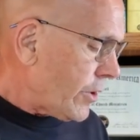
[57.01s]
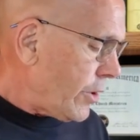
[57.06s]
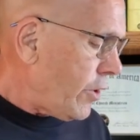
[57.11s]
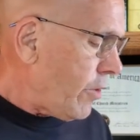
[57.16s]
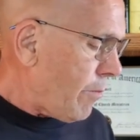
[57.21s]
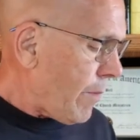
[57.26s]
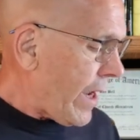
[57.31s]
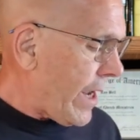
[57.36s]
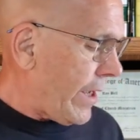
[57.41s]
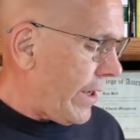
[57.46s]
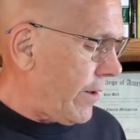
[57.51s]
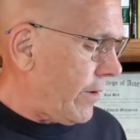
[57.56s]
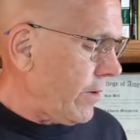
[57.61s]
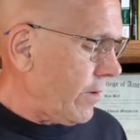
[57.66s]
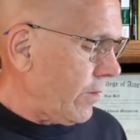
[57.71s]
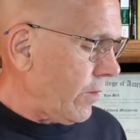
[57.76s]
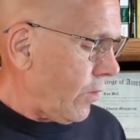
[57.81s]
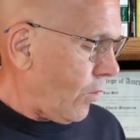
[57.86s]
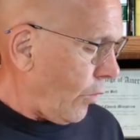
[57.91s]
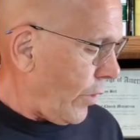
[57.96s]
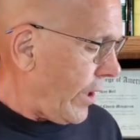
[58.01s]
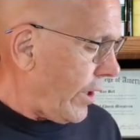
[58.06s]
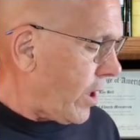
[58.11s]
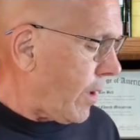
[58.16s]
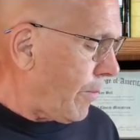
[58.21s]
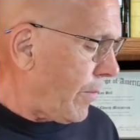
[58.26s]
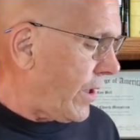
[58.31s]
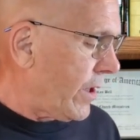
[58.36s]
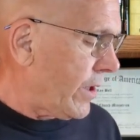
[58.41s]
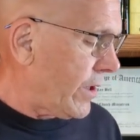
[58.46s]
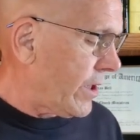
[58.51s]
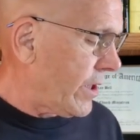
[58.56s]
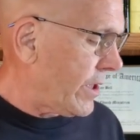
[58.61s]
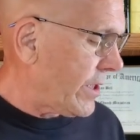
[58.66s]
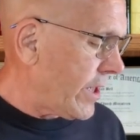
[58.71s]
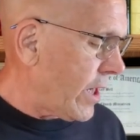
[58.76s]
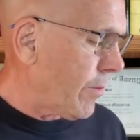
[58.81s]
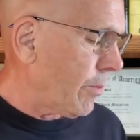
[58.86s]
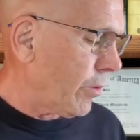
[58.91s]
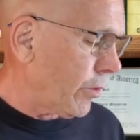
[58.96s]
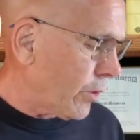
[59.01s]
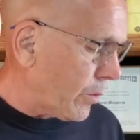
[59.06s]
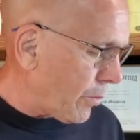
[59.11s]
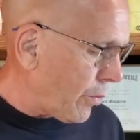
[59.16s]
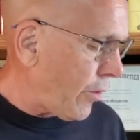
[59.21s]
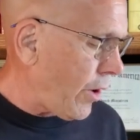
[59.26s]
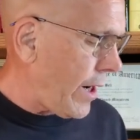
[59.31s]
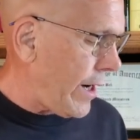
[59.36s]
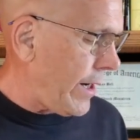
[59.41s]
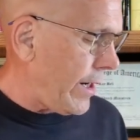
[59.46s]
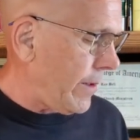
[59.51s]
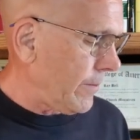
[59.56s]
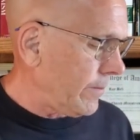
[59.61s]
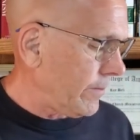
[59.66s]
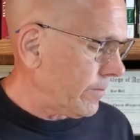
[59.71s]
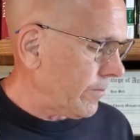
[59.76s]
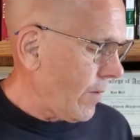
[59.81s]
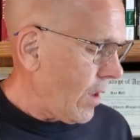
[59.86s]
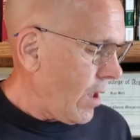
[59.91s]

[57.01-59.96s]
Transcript: Two men went up into the temple to pray,